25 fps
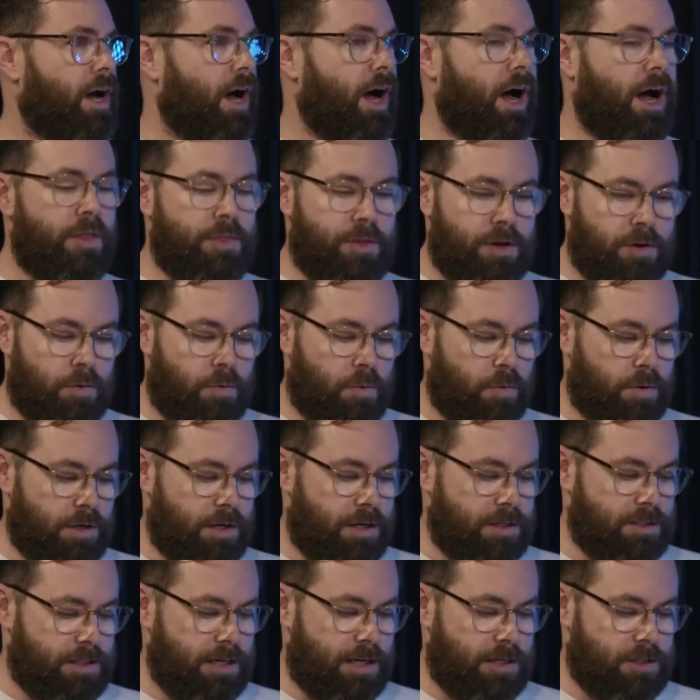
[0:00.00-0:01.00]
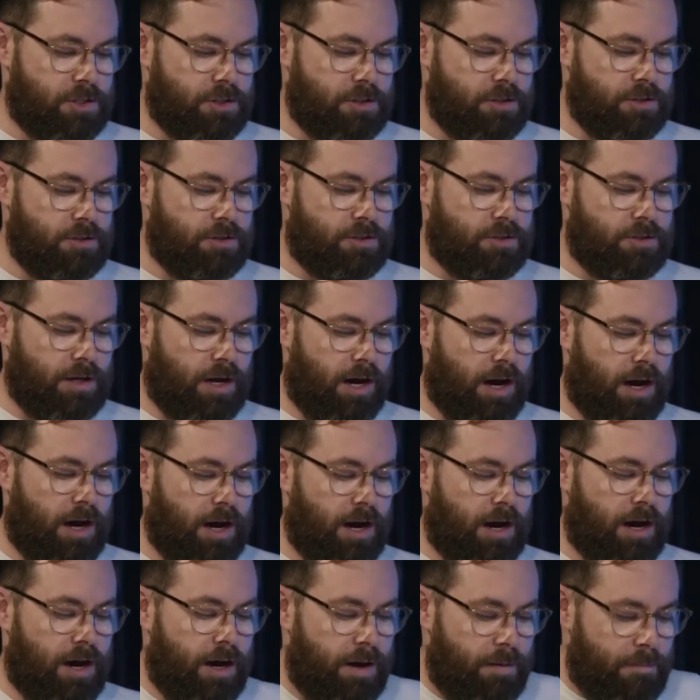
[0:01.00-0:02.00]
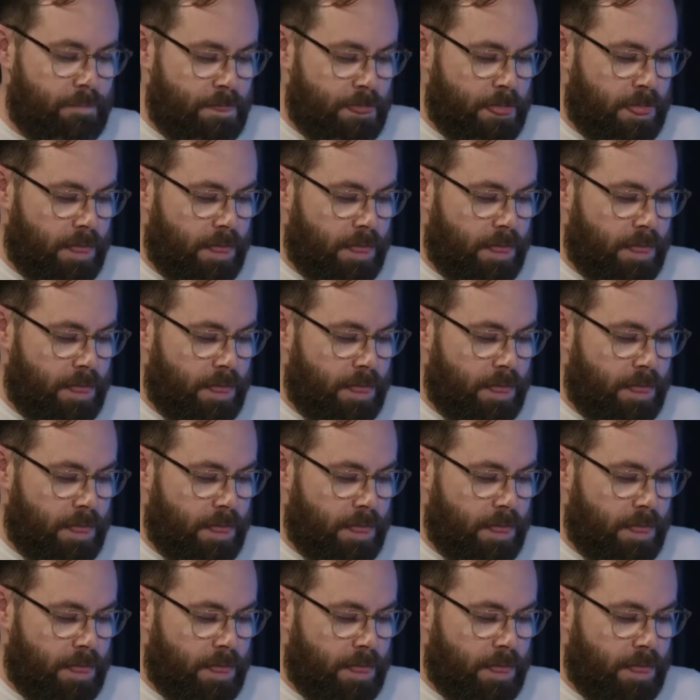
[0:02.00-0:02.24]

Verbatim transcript: other organizations are